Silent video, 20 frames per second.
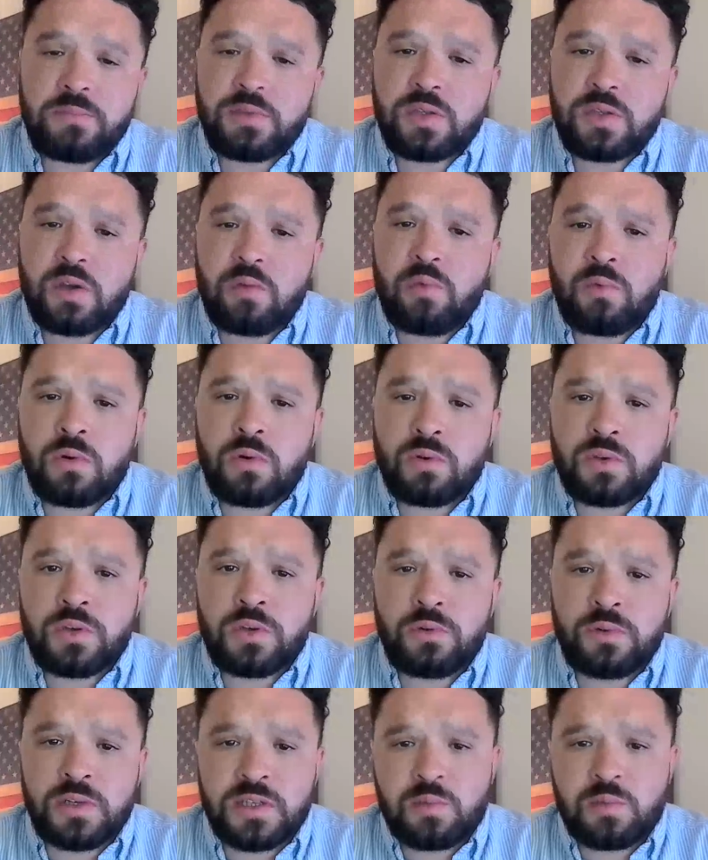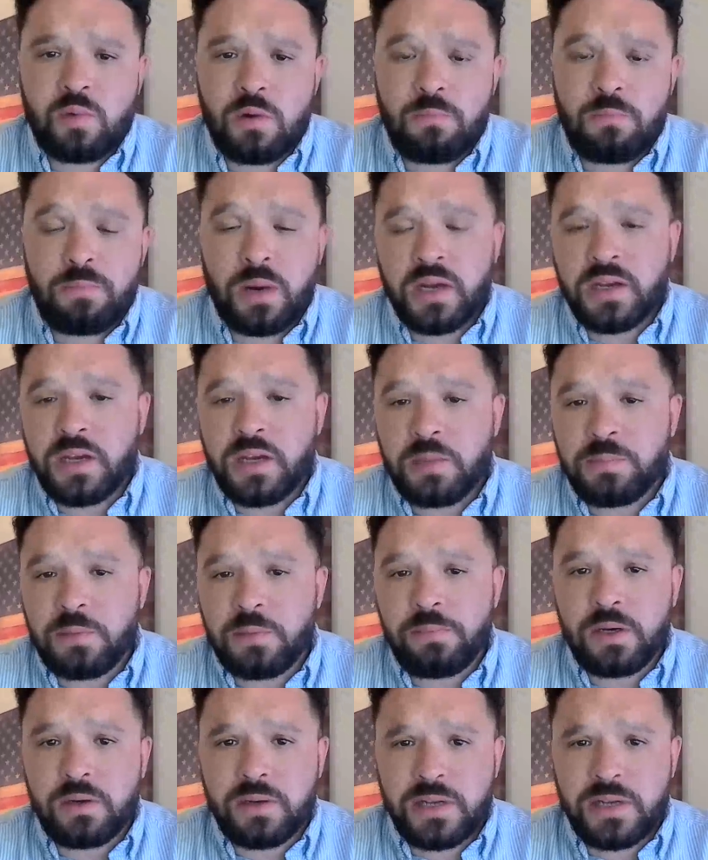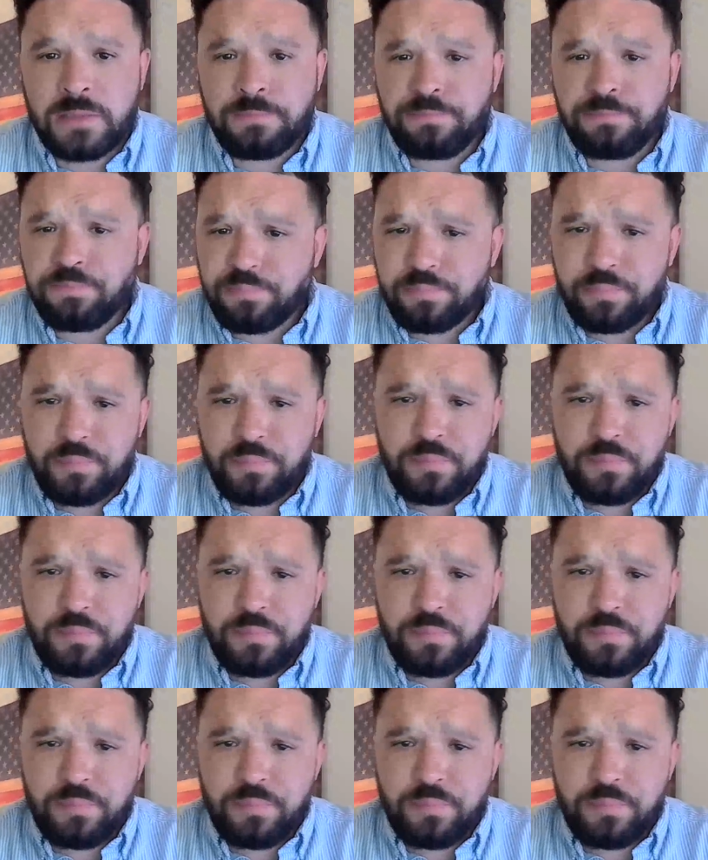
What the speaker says: So what we'll do is we'll button up the building,